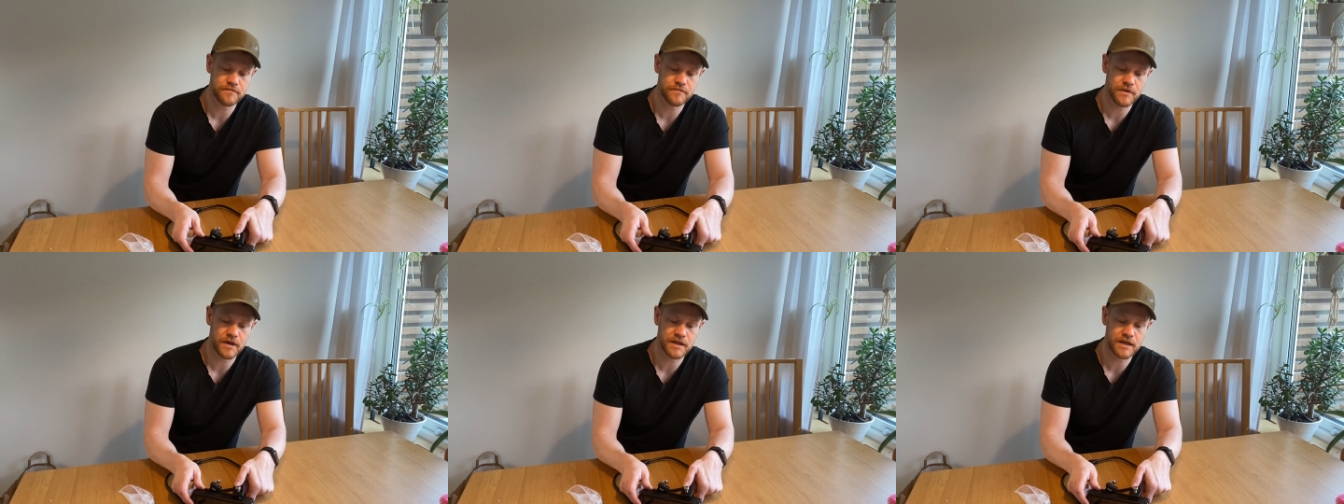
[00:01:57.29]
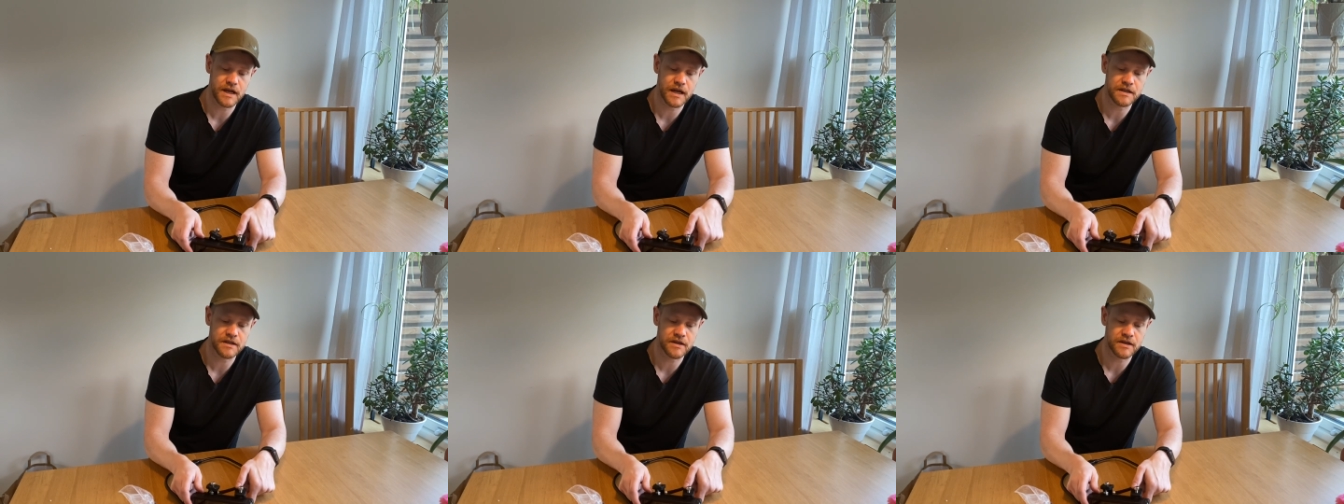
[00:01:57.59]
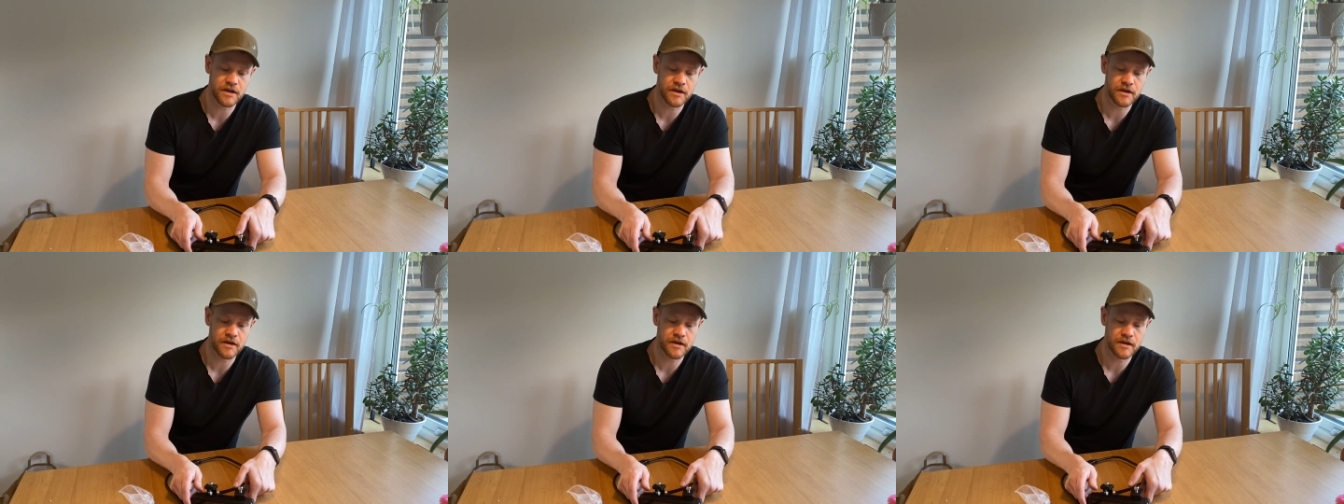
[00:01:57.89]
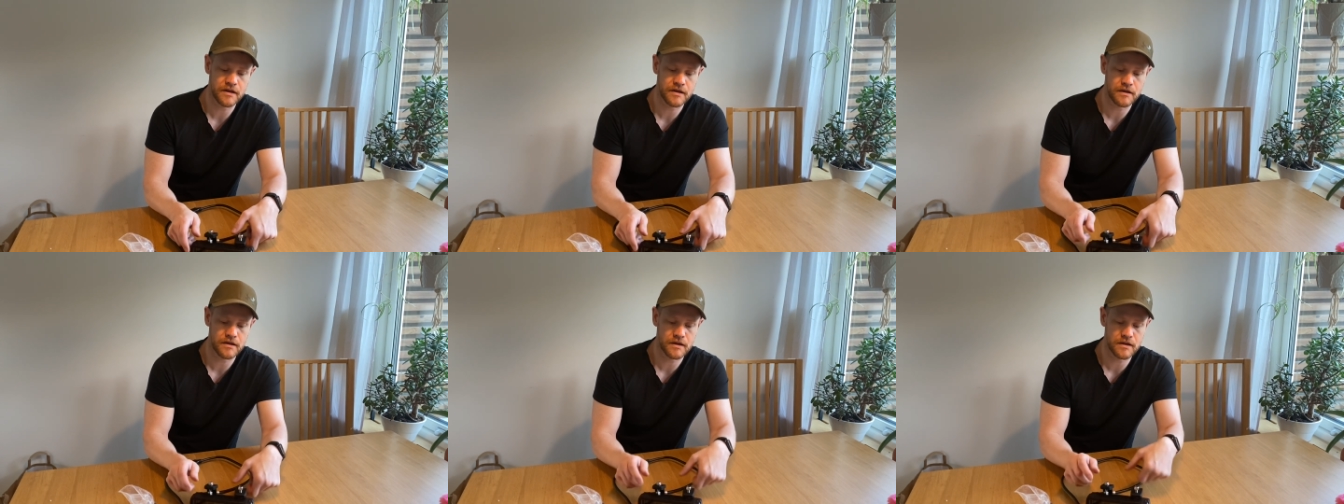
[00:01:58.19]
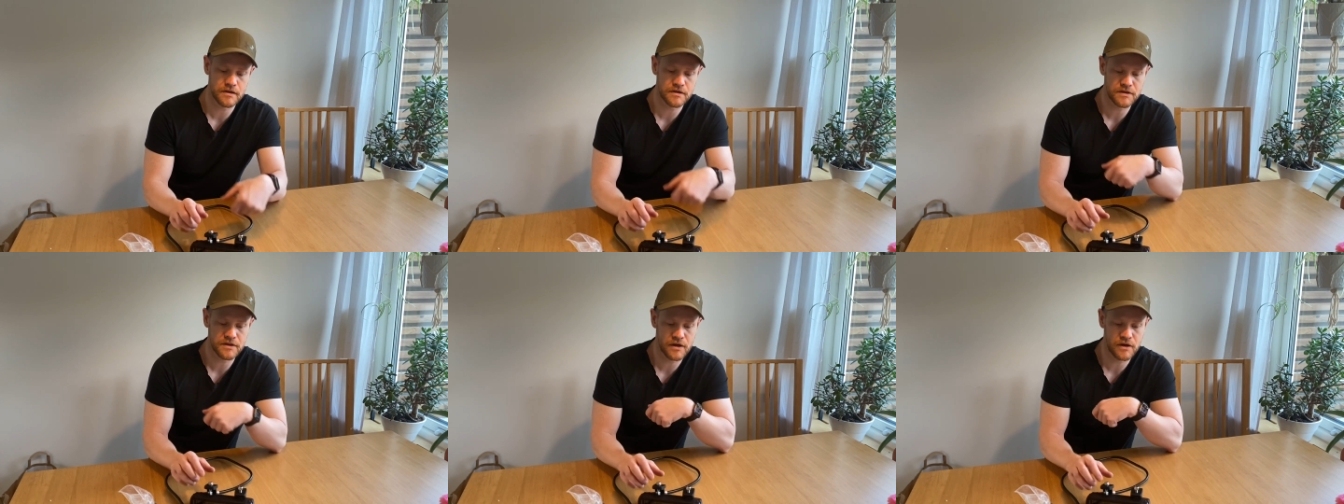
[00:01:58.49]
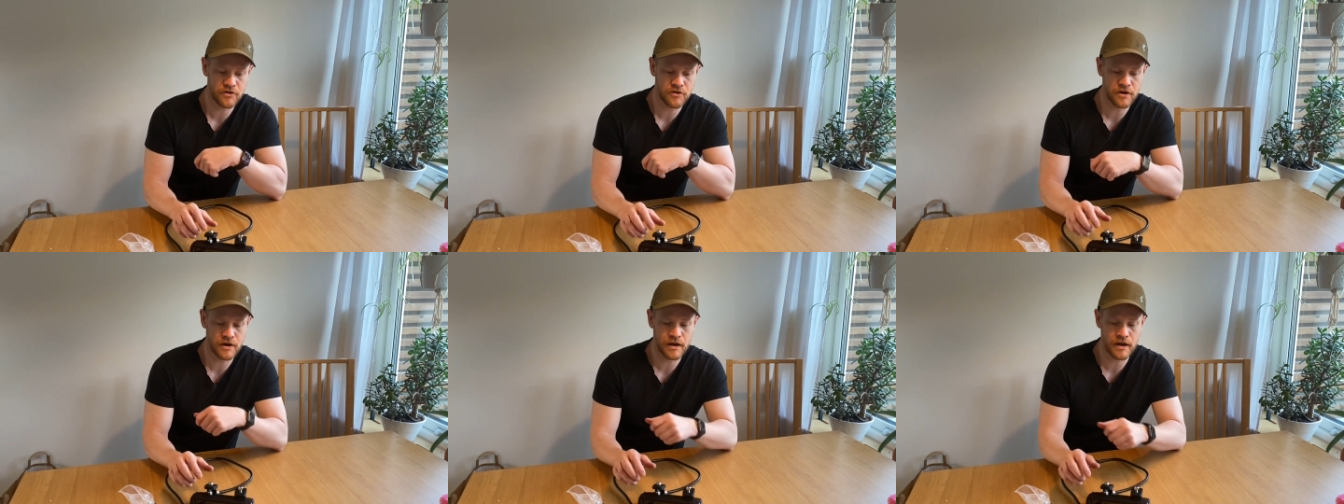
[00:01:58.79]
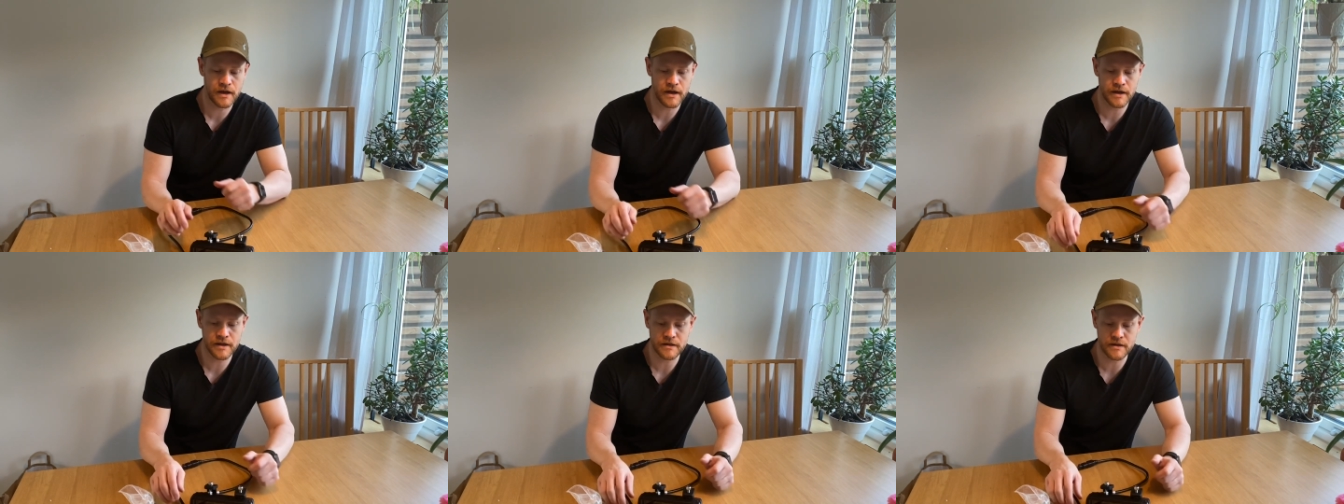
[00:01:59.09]
attaching an auxiliary
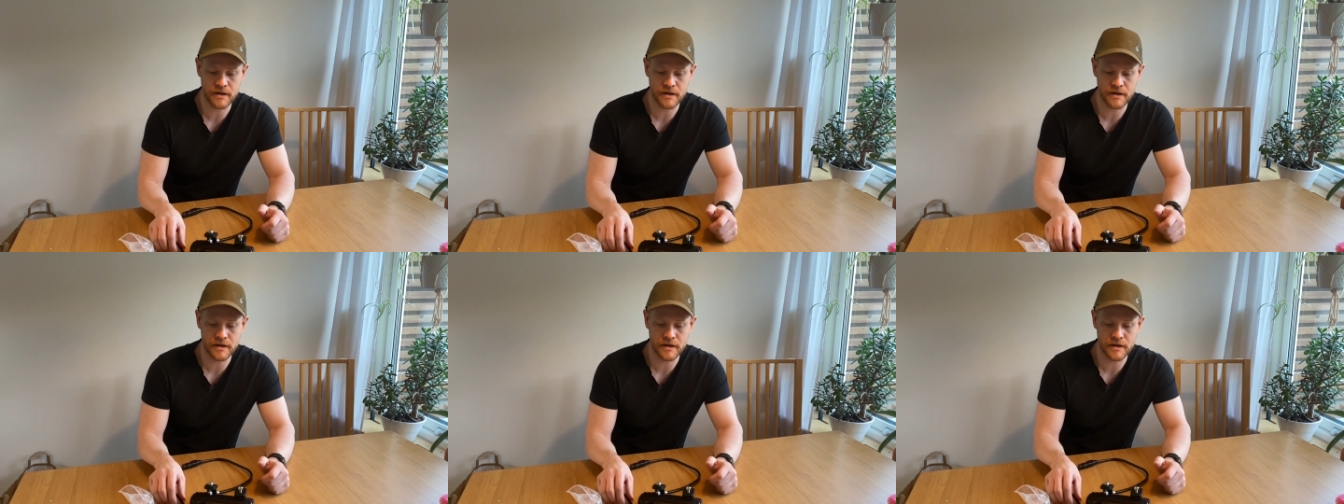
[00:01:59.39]
light,